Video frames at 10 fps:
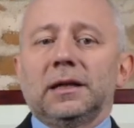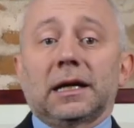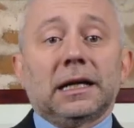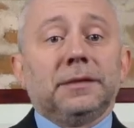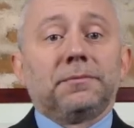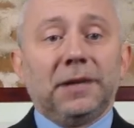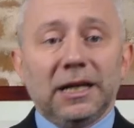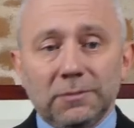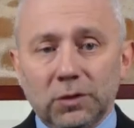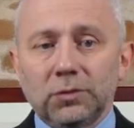account
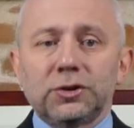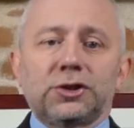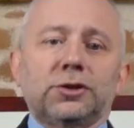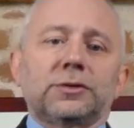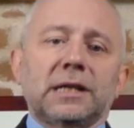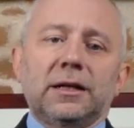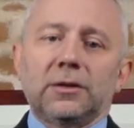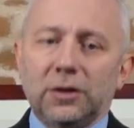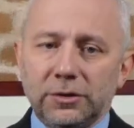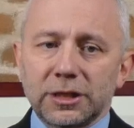payable, short-term
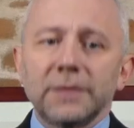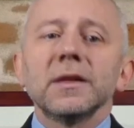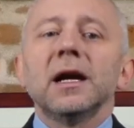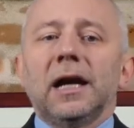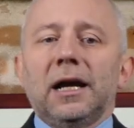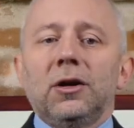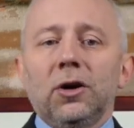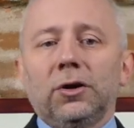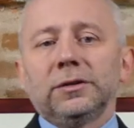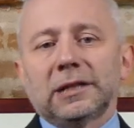loans, and
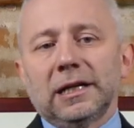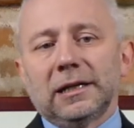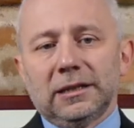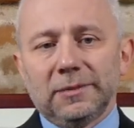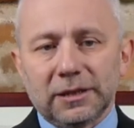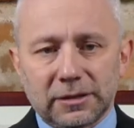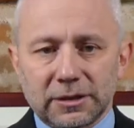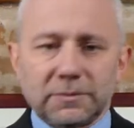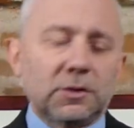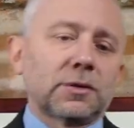long-term
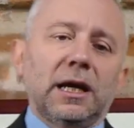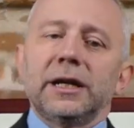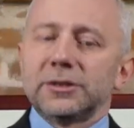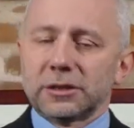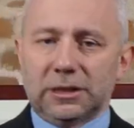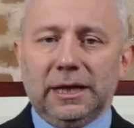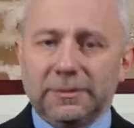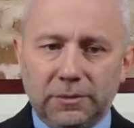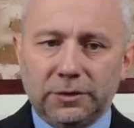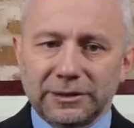liabilities, mortgages,
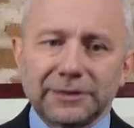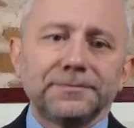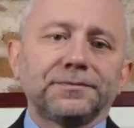and bonds.